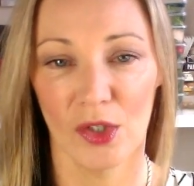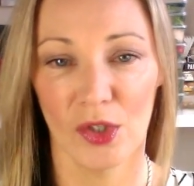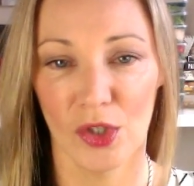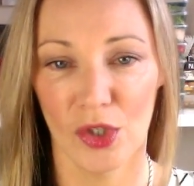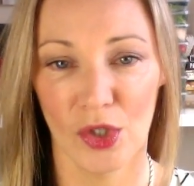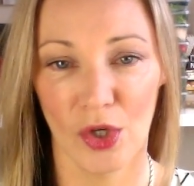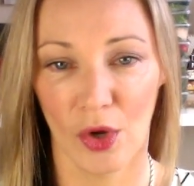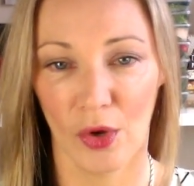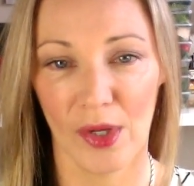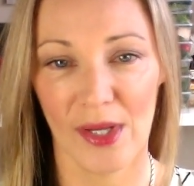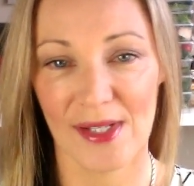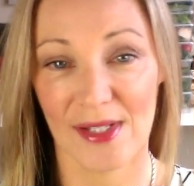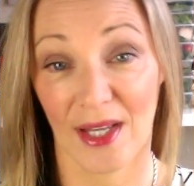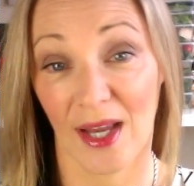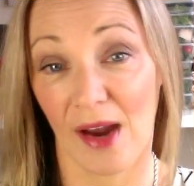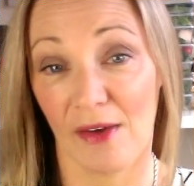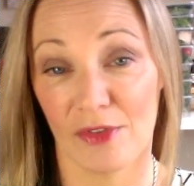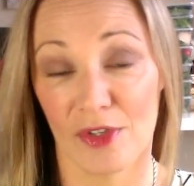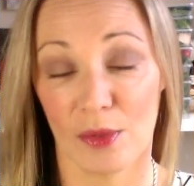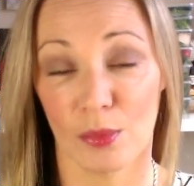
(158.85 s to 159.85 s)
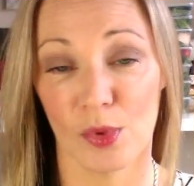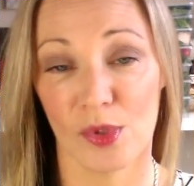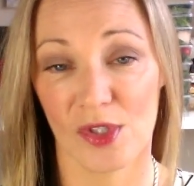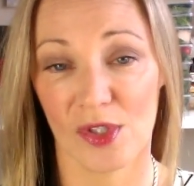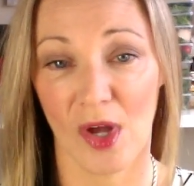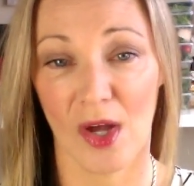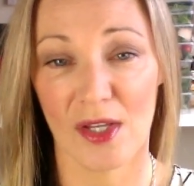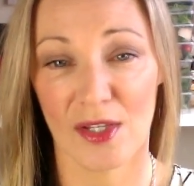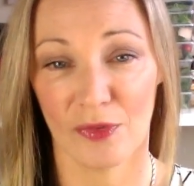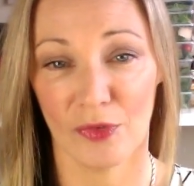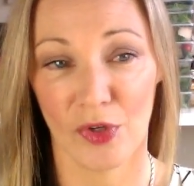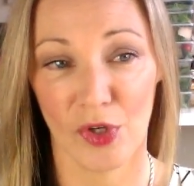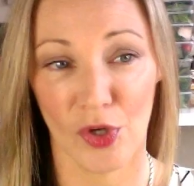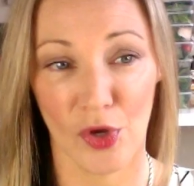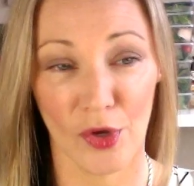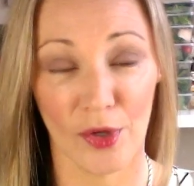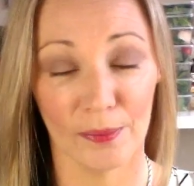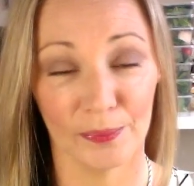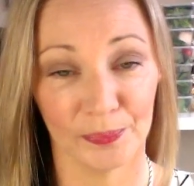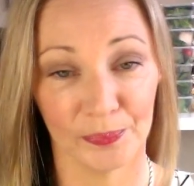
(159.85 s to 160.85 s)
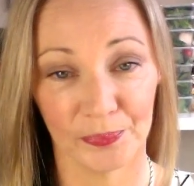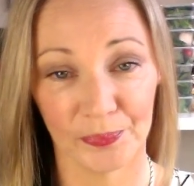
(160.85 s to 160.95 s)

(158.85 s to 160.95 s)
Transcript: is a comfortable size for you.